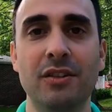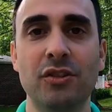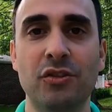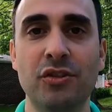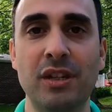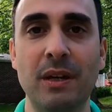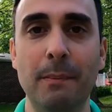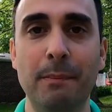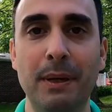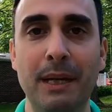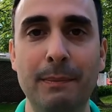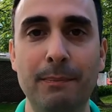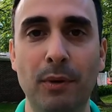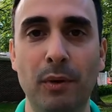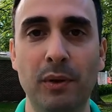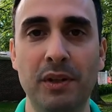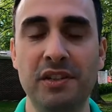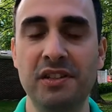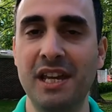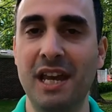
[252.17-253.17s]
So some
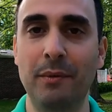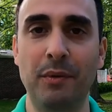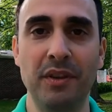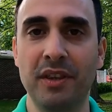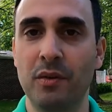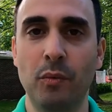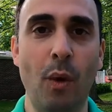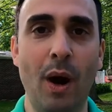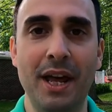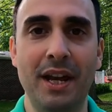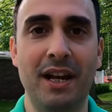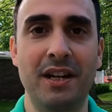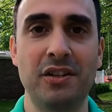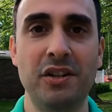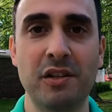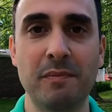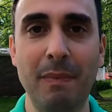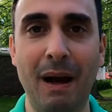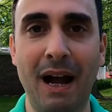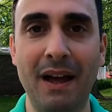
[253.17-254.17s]
people would say, well, then why
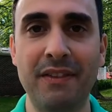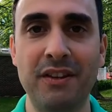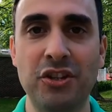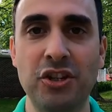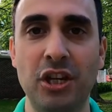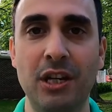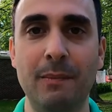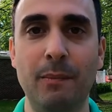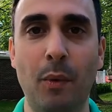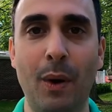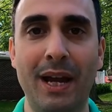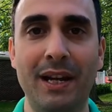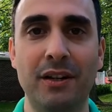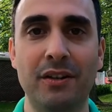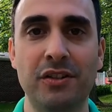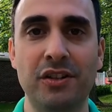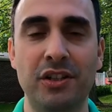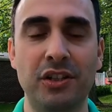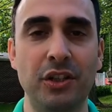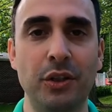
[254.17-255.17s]
not just buy the cheap
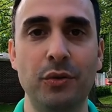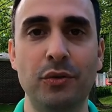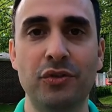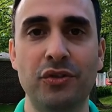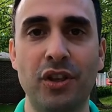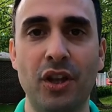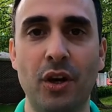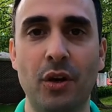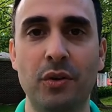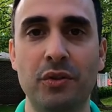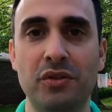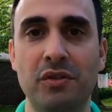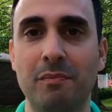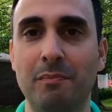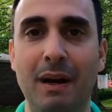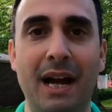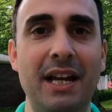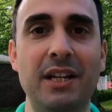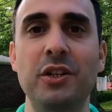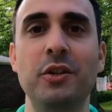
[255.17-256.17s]
waders and use those,
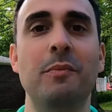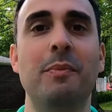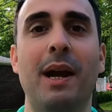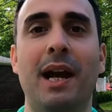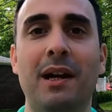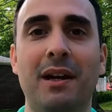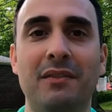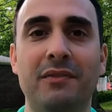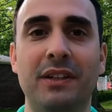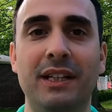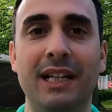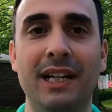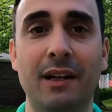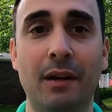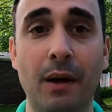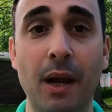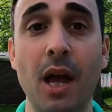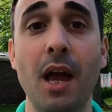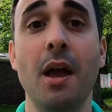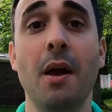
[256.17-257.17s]
buy a new pair every
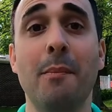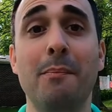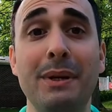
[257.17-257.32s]
year?